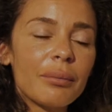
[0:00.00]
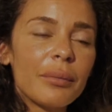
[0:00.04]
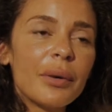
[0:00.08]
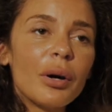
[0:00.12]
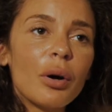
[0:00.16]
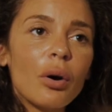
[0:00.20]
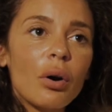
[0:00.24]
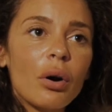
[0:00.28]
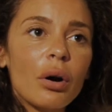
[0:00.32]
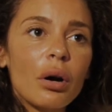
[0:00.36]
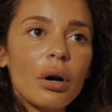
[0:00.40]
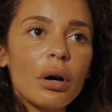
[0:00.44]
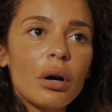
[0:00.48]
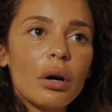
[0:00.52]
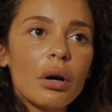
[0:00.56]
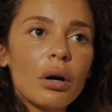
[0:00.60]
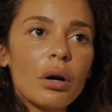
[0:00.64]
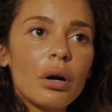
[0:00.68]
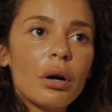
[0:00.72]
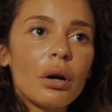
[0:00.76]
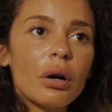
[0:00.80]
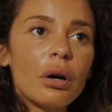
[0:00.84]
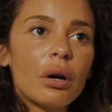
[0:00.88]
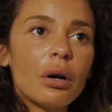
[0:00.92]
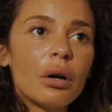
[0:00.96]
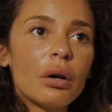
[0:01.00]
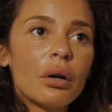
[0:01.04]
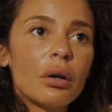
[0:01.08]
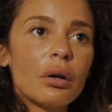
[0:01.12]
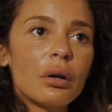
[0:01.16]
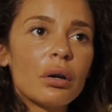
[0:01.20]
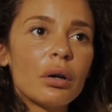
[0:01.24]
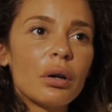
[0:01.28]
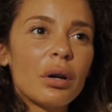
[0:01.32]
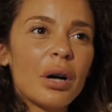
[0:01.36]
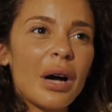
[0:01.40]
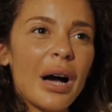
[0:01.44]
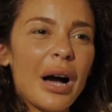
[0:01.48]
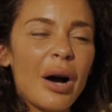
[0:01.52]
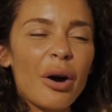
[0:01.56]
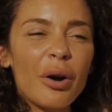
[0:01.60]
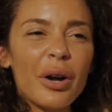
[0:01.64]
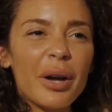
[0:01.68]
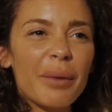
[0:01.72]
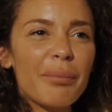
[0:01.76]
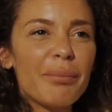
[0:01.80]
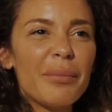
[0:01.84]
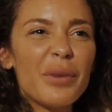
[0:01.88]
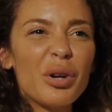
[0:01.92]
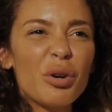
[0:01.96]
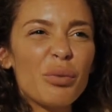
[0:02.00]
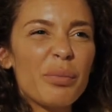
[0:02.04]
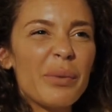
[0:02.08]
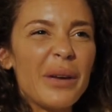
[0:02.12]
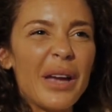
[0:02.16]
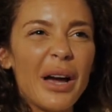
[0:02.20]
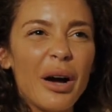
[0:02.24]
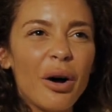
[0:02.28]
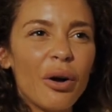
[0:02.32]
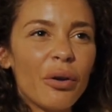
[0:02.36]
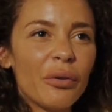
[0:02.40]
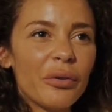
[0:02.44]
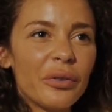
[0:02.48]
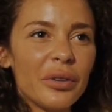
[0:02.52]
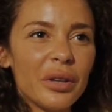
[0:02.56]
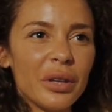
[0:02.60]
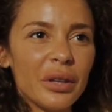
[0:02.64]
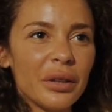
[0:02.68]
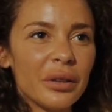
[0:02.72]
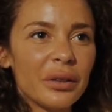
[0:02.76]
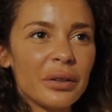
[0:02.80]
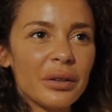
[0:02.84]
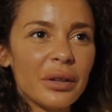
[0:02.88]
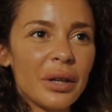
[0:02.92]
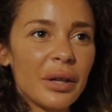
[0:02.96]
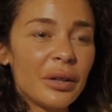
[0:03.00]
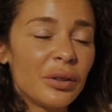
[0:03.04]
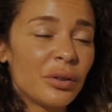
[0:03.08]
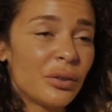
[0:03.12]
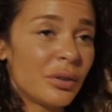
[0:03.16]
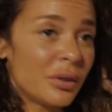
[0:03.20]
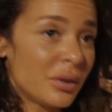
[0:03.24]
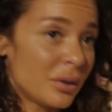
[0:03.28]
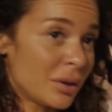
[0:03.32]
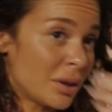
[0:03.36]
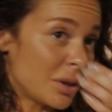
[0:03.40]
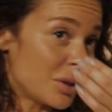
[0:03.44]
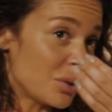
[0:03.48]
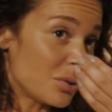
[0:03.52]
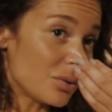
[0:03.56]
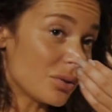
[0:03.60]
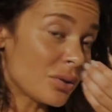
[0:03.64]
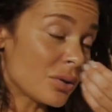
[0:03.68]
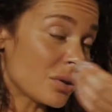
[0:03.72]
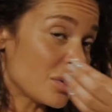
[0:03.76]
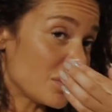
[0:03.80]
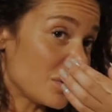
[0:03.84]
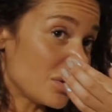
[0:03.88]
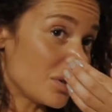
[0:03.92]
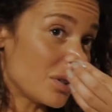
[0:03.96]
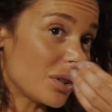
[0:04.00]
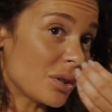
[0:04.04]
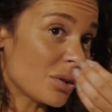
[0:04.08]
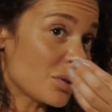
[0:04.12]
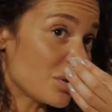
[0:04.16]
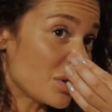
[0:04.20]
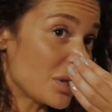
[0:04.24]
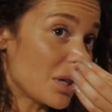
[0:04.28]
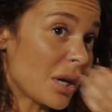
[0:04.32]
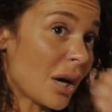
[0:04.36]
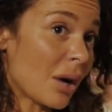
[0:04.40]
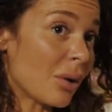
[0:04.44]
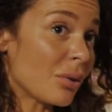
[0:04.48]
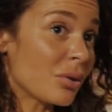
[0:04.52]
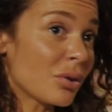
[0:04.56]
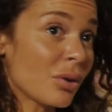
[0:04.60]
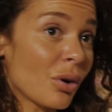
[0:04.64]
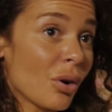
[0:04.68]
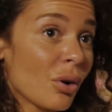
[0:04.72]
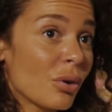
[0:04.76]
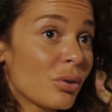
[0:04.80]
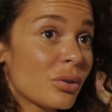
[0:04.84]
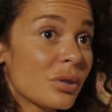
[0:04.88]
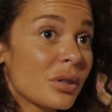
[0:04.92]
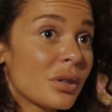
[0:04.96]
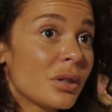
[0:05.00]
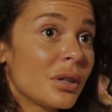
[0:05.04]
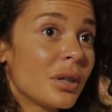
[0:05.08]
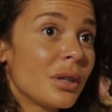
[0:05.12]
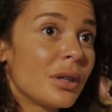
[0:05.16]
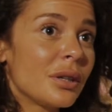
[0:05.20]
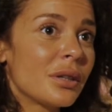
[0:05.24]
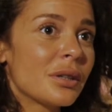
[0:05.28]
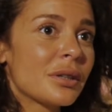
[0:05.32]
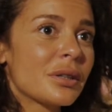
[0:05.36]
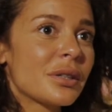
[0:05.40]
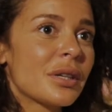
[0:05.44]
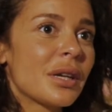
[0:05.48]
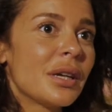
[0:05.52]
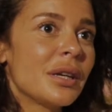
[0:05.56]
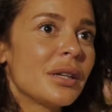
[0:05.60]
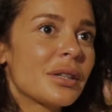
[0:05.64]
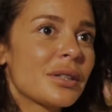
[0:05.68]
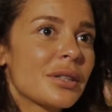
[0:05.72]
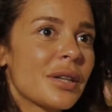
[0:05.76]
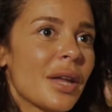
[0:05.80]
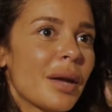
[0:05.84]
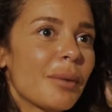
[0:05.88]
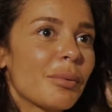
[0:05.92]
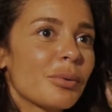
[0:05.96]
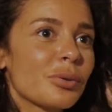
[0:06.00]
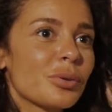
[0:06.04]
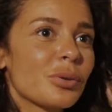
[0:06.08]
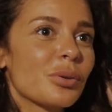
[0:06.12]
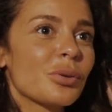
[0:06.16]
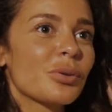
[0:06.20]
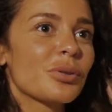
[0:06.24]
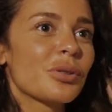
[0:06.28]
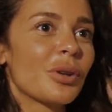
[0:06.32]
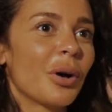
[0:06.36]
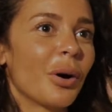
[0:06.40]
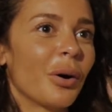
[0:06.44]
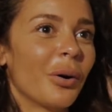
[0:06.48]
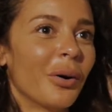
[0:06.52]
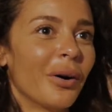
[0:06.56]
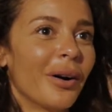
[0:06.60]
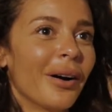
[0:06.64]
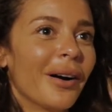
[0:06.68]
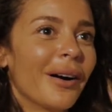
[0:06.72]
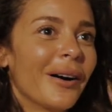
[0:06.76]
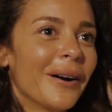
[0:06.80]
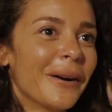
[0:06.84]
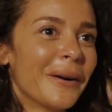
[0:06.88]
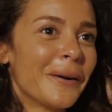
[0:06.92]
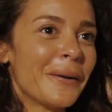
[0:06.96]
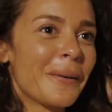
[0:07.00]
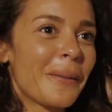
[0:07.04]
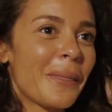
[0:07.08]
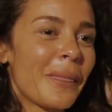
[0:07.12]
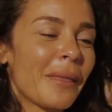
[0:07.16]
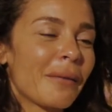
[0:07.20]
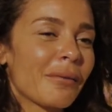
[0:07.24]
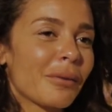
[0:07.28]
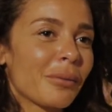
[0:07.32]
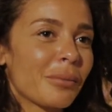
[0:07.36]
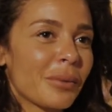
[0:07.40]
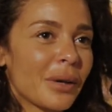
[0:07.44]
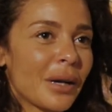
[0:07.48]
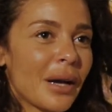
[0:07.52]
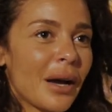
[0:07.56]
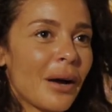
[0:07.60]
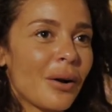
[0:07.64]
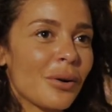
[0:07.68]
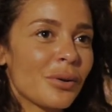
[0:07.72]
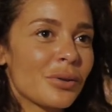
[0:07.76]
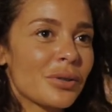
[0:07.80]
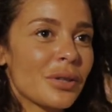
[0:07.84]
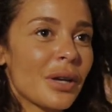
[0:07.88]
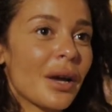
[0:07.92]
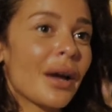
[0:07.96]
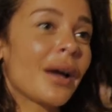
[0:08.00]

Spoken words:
Milk. How can milk be healthy? Did you see how it goes in the stables also from the cows?